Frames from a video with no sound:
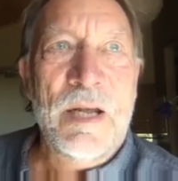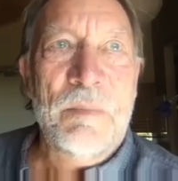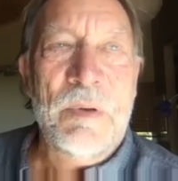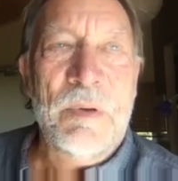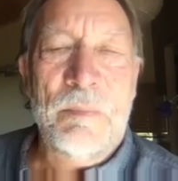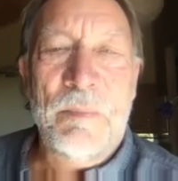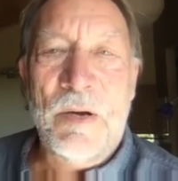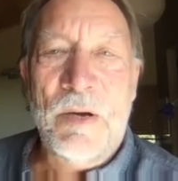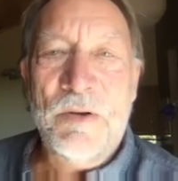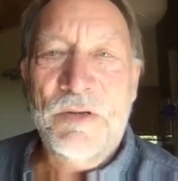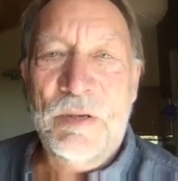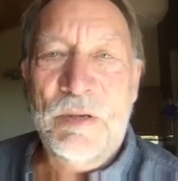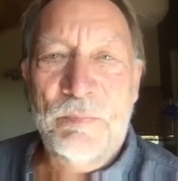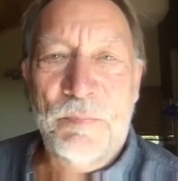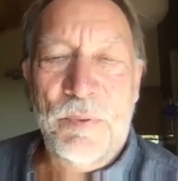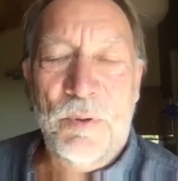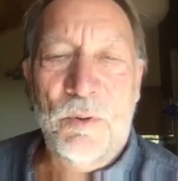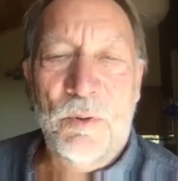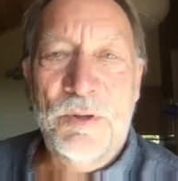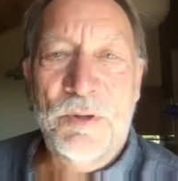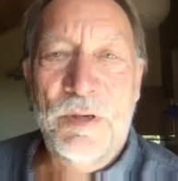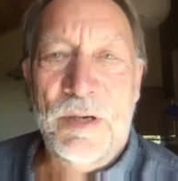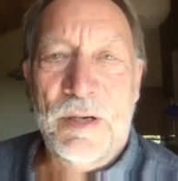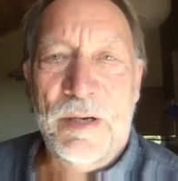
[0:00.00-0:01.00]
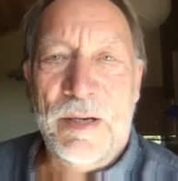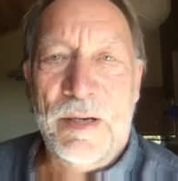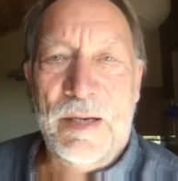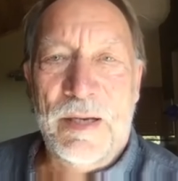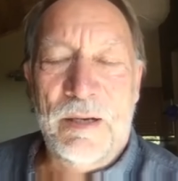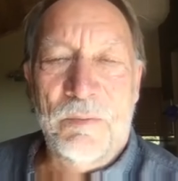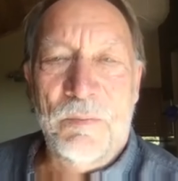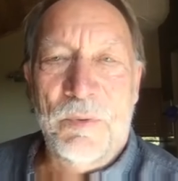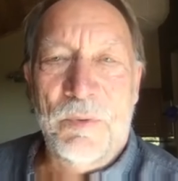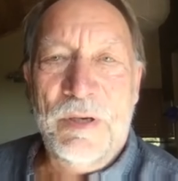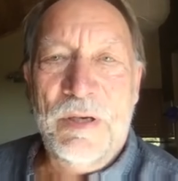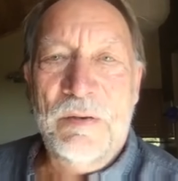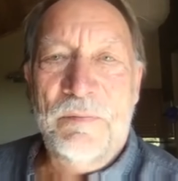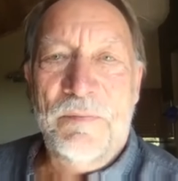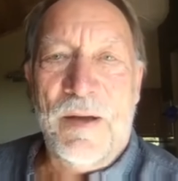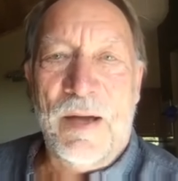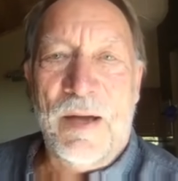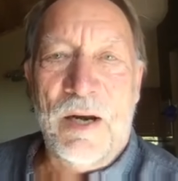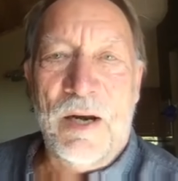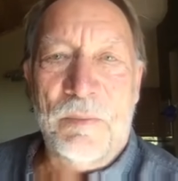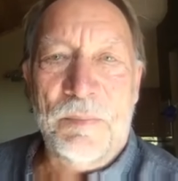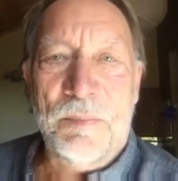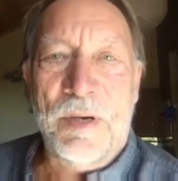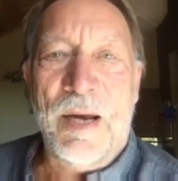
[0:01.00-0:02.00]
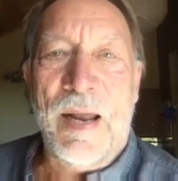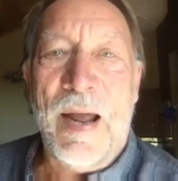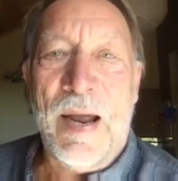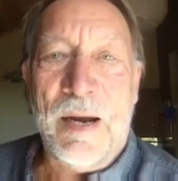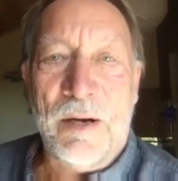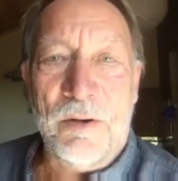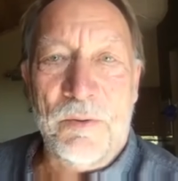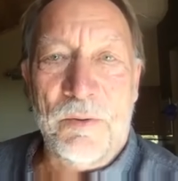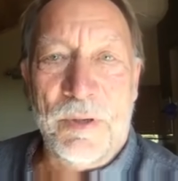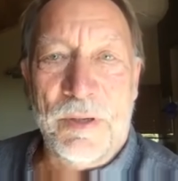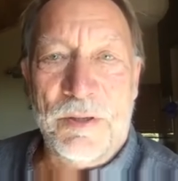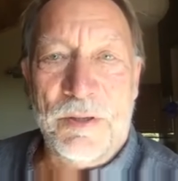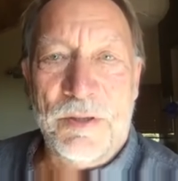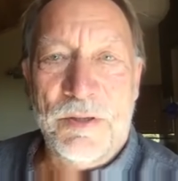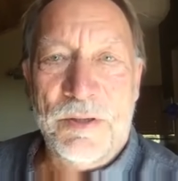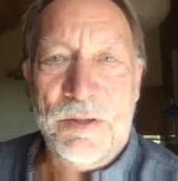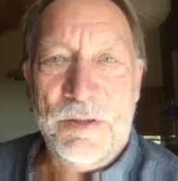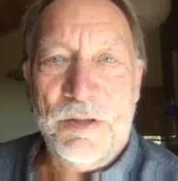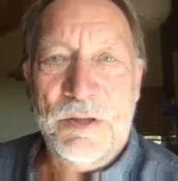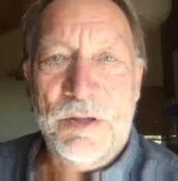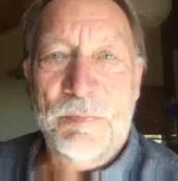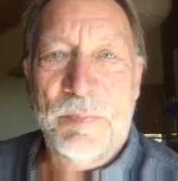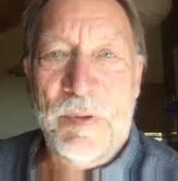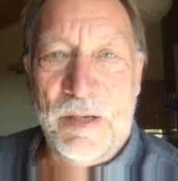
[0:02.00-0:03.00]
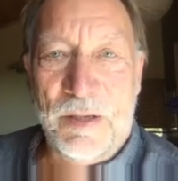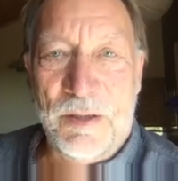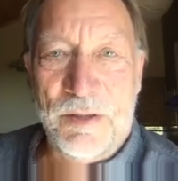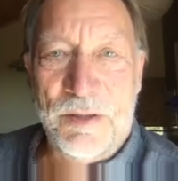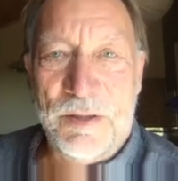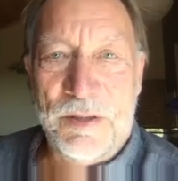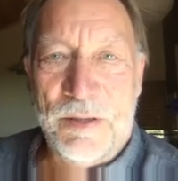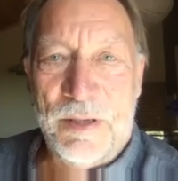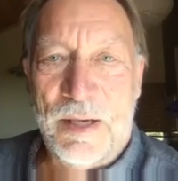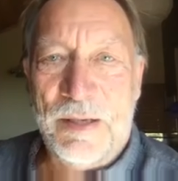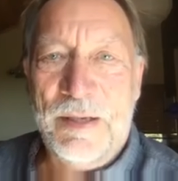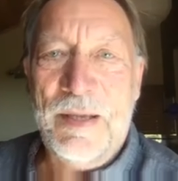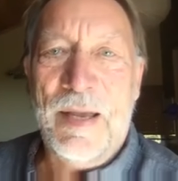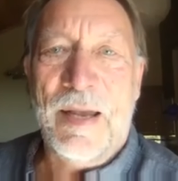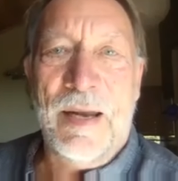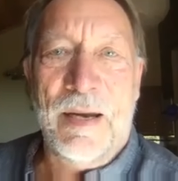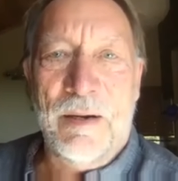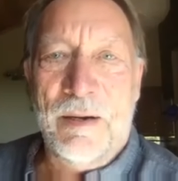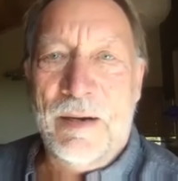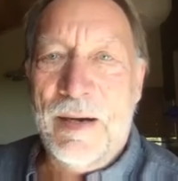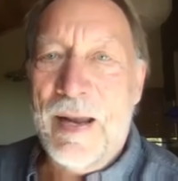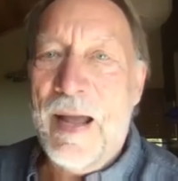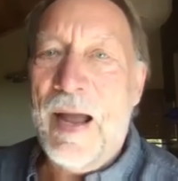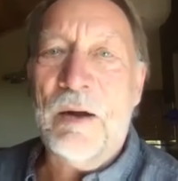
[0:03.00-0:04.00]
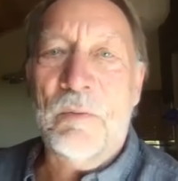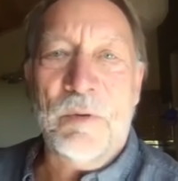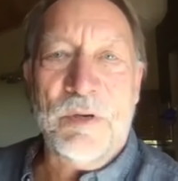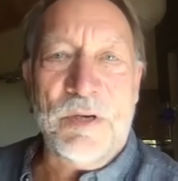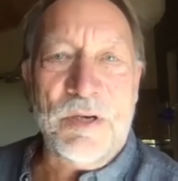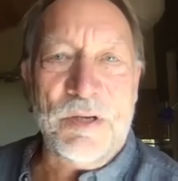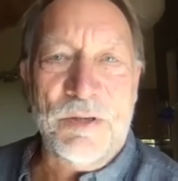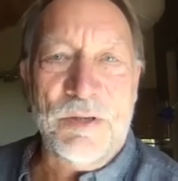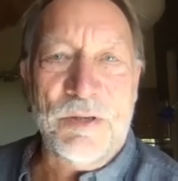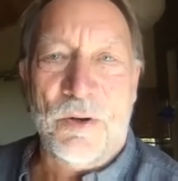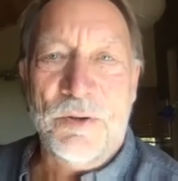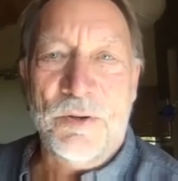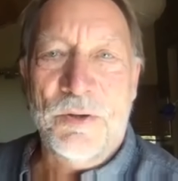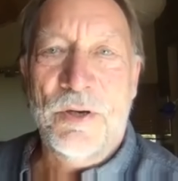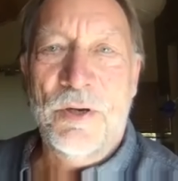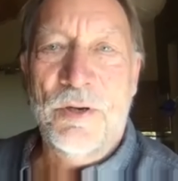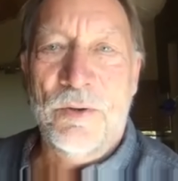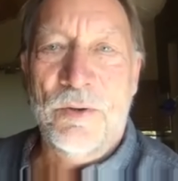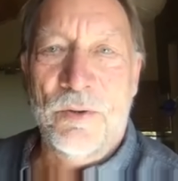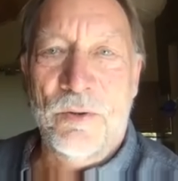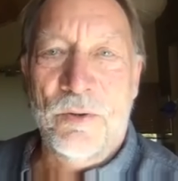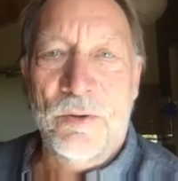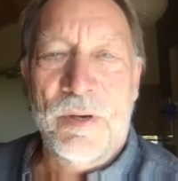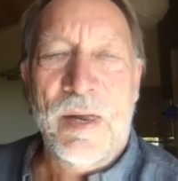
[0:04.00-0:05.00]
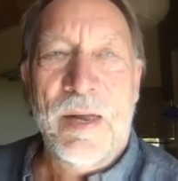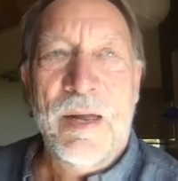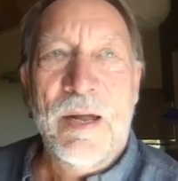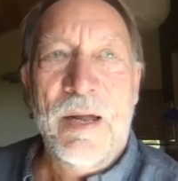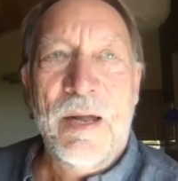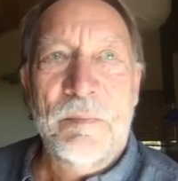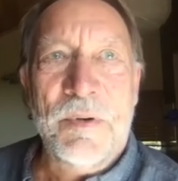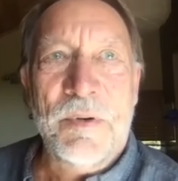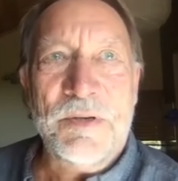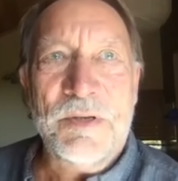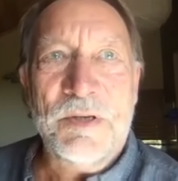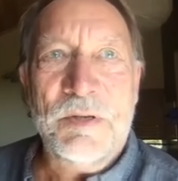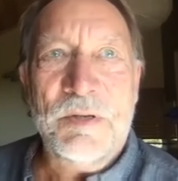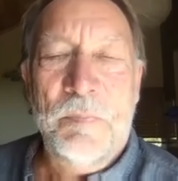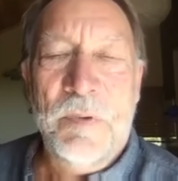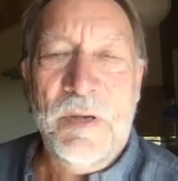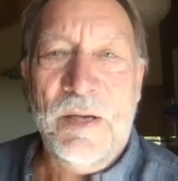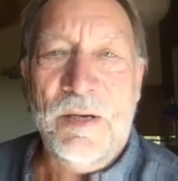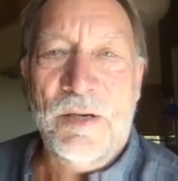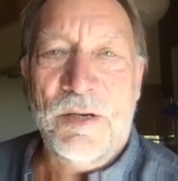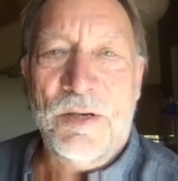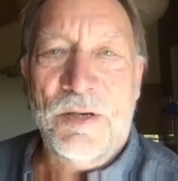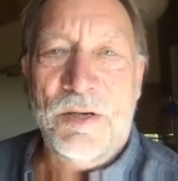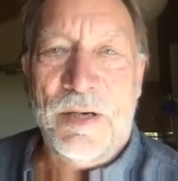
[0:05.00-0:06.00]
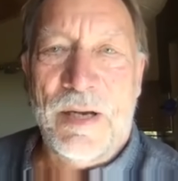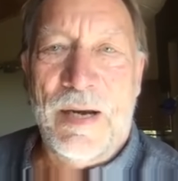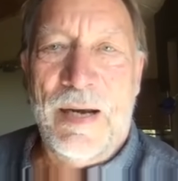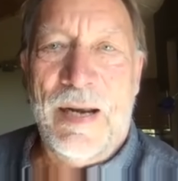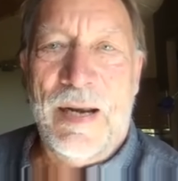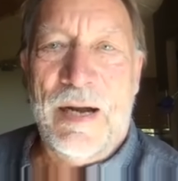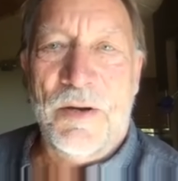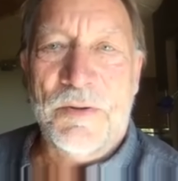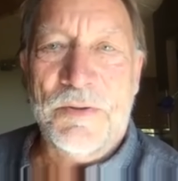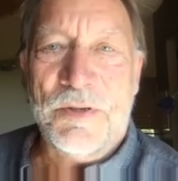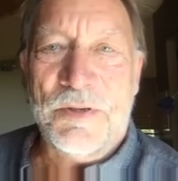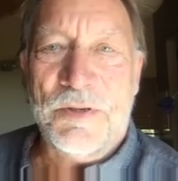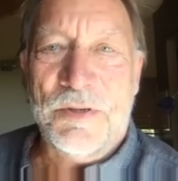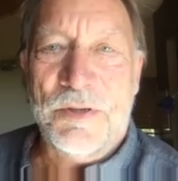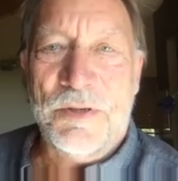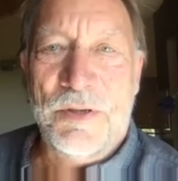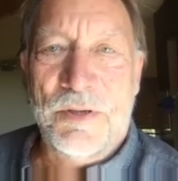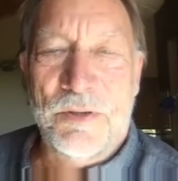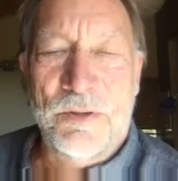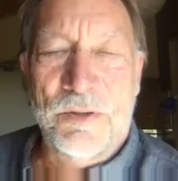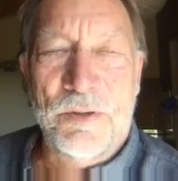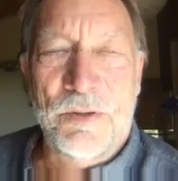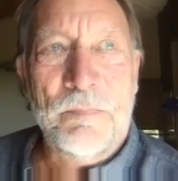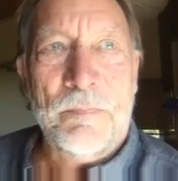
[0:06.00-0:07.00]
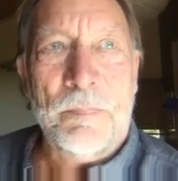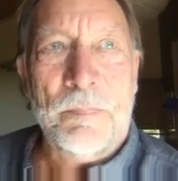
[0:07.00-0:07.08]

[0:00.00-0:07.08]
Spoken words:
But most importantly, we developed language, speech. Again, language is not new, but speech allows us to